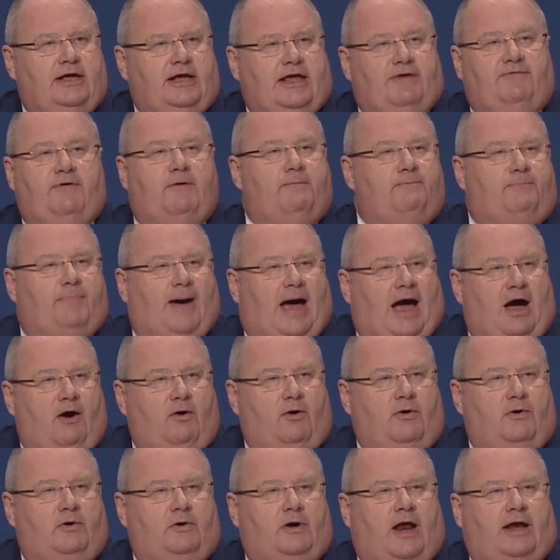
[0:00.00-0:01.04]
giving
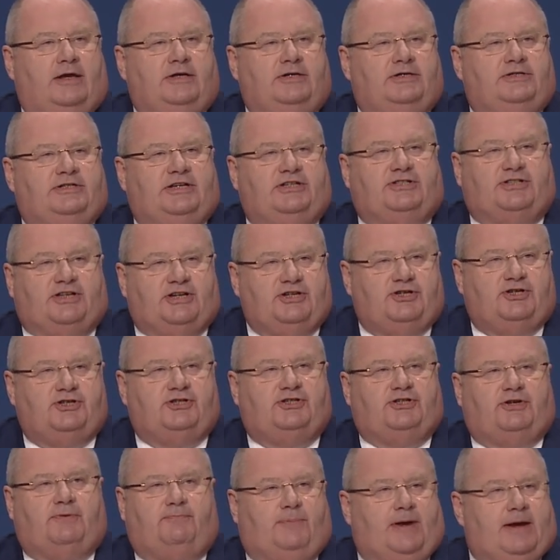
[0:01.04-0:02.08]
power and
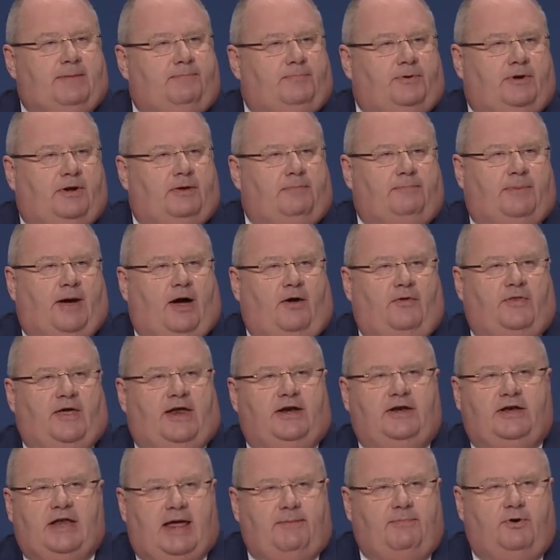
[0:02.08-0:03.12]
decisions to people about
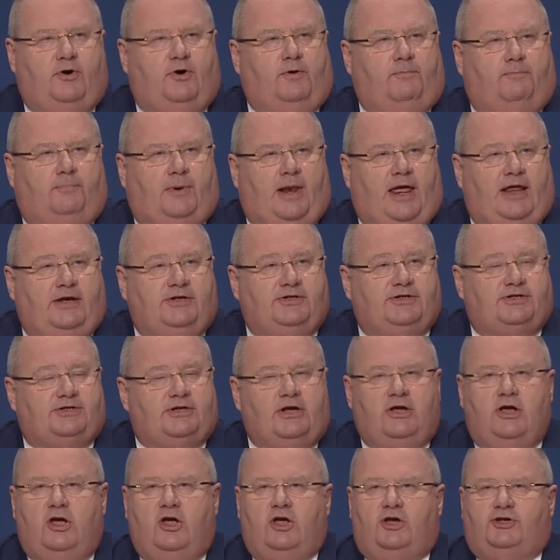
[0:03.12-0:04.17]
their neighbourhood plans
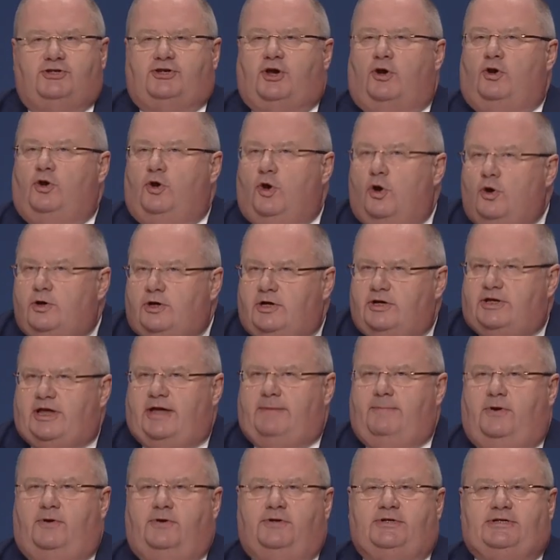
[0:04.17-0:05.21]
so local
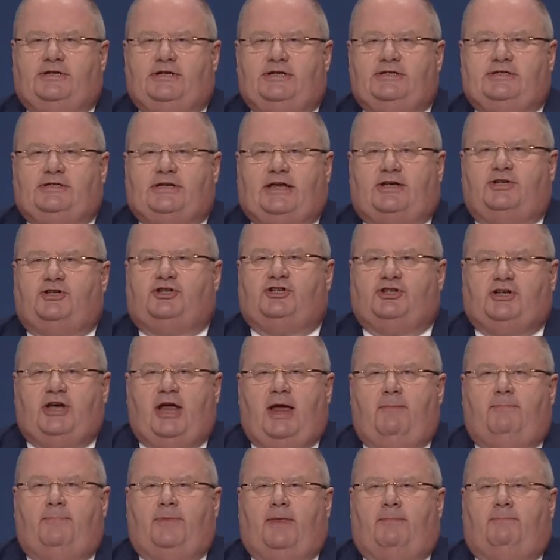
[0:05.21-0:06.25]
communities can
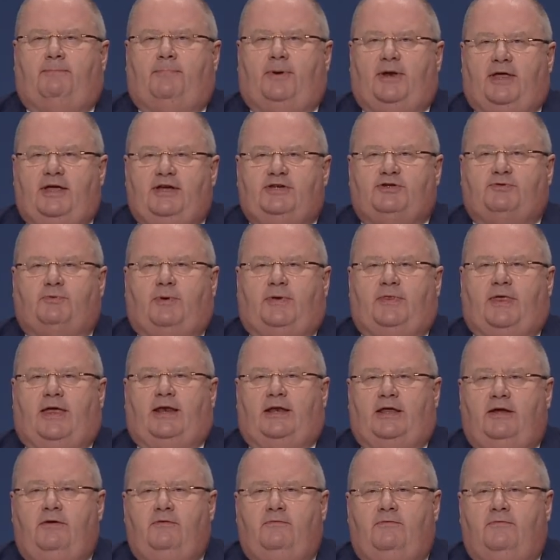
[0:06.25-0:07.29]
shape the place where they
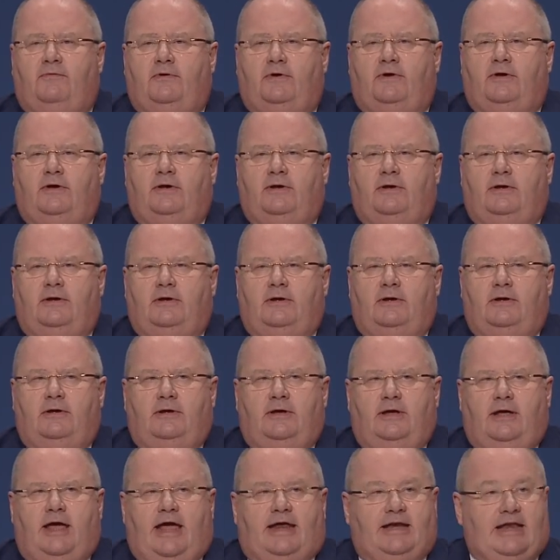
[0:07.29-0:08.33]
live,
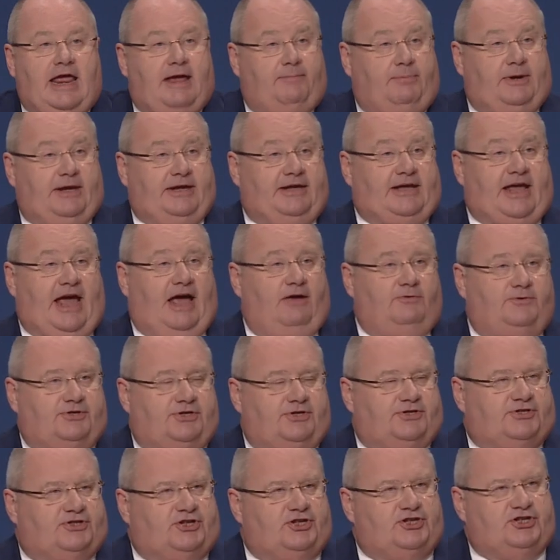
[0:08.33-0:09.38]
enabling
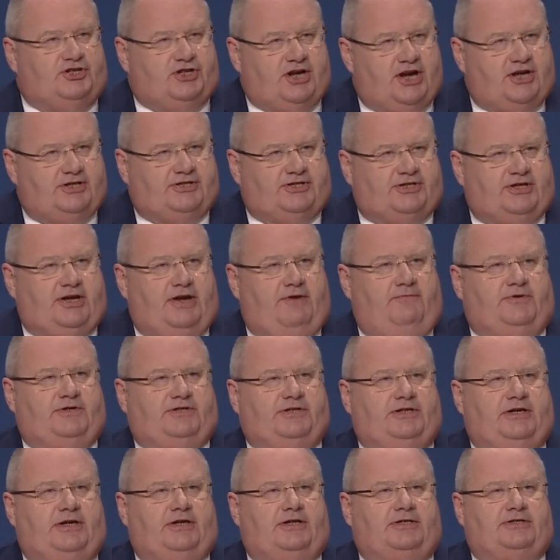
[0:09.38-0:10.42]
councils to share
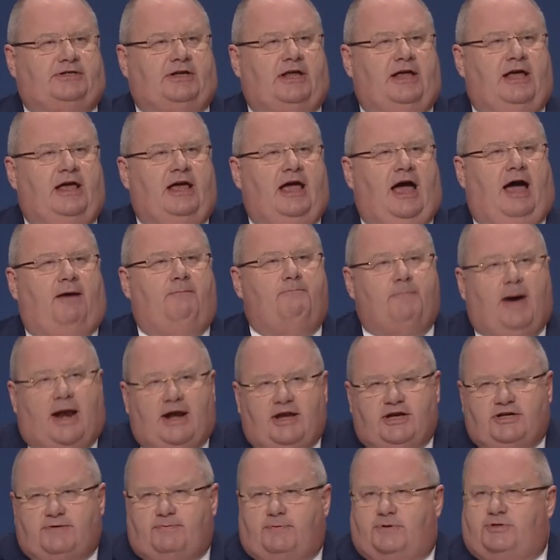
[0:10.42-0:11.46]
services and
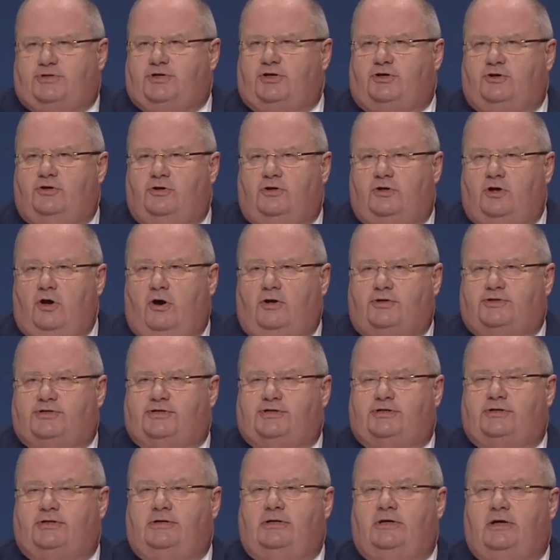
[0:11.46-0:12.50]
management to cut
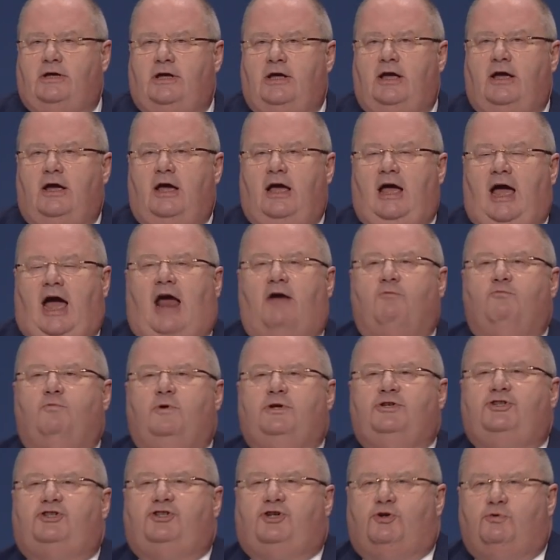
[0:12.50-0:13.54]
costs, and
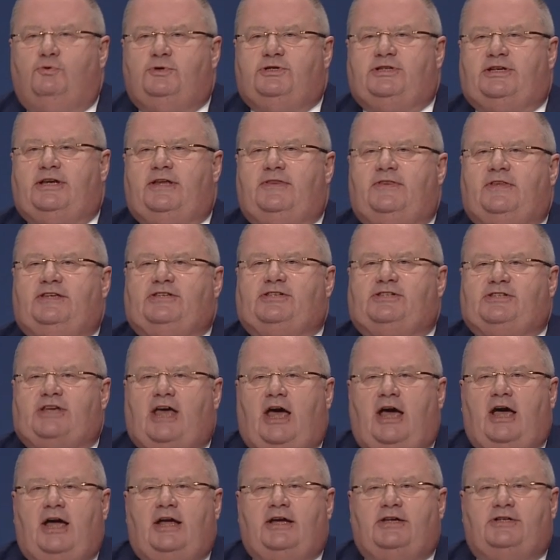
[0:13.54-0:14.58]
reducing the
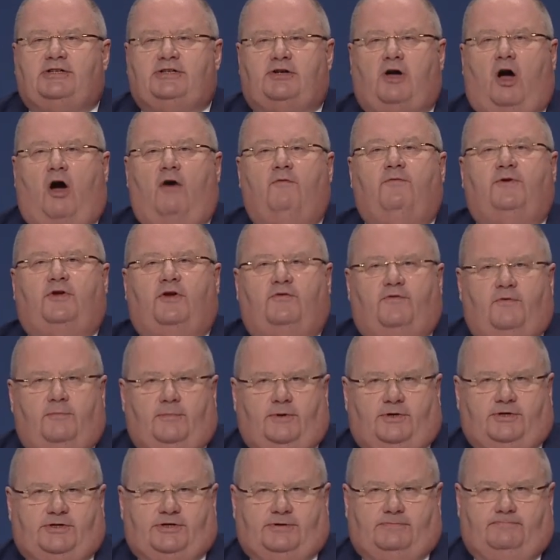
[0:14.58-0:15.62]
size of
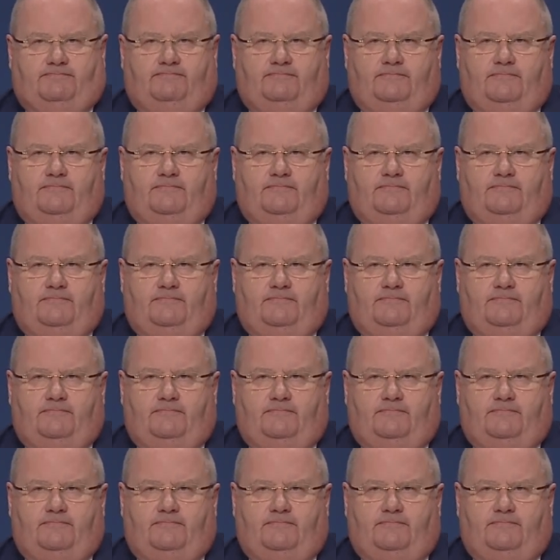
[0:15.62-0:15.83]
government.